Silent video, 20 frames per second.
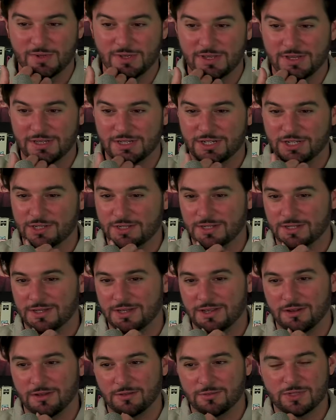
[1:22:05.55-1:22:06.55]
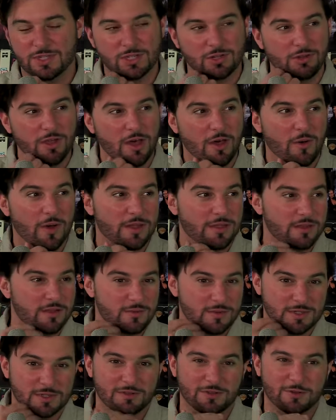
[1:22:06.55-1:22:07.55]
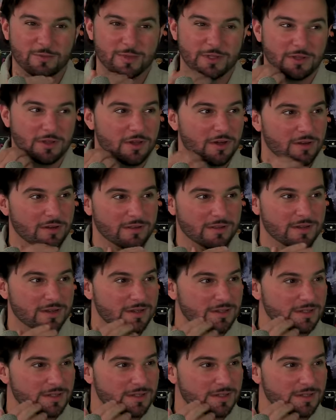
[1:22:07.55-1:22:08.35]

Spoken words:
but just, you know, slow. I think it was a little bit longer than